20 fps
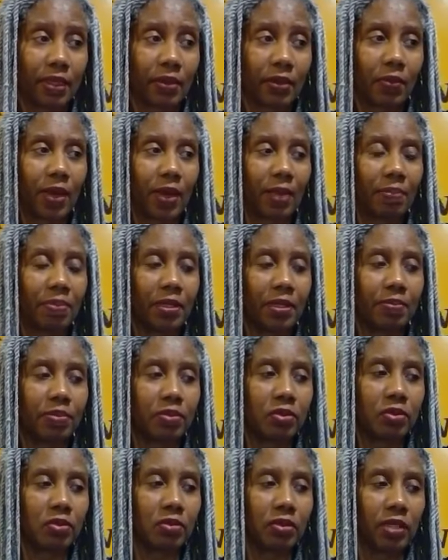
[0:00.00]
Why
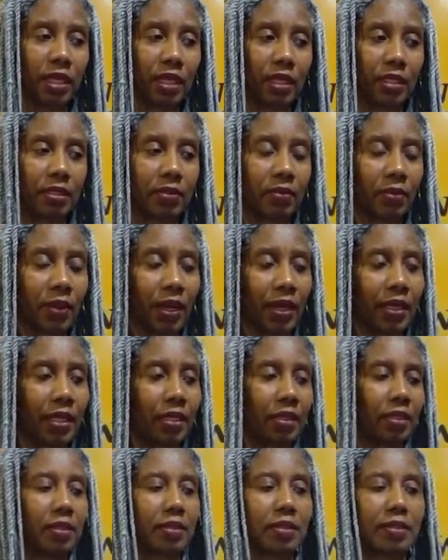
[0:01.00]
people do that? Why
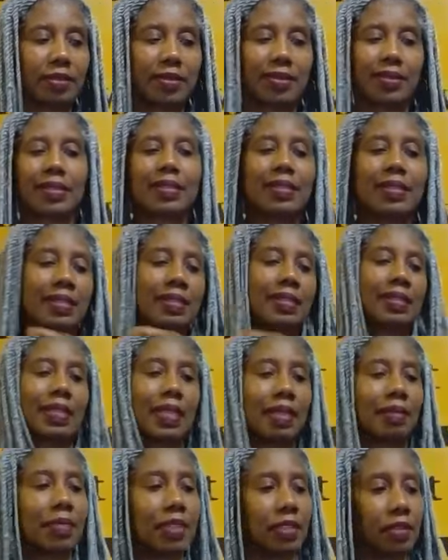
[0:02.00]
they,
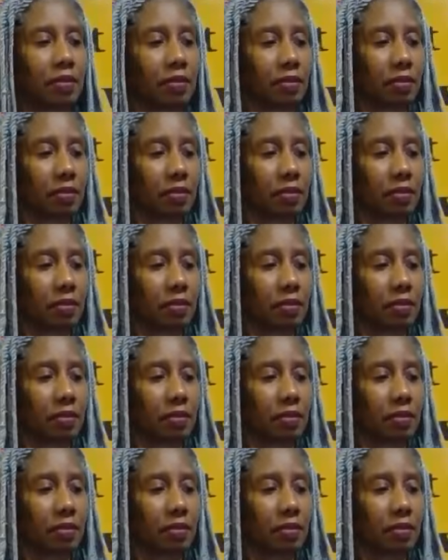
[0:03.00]
damn it.